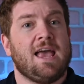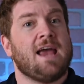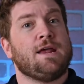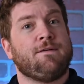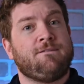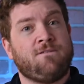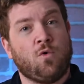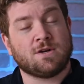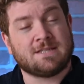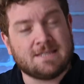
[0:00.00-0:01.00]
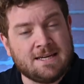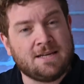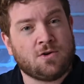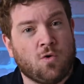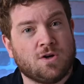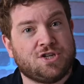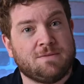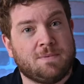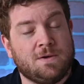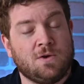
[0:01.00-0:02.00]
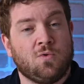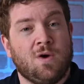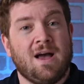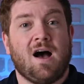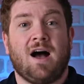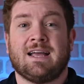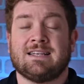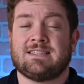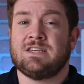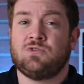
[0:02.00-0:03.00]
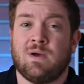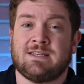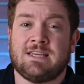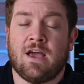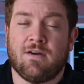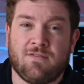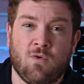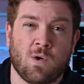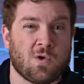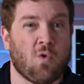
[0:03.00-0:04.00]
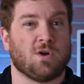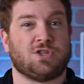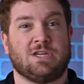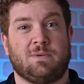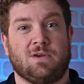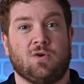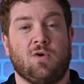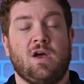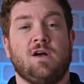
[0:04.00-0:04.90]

and a 14-core GPU against a 20 four-core GPU.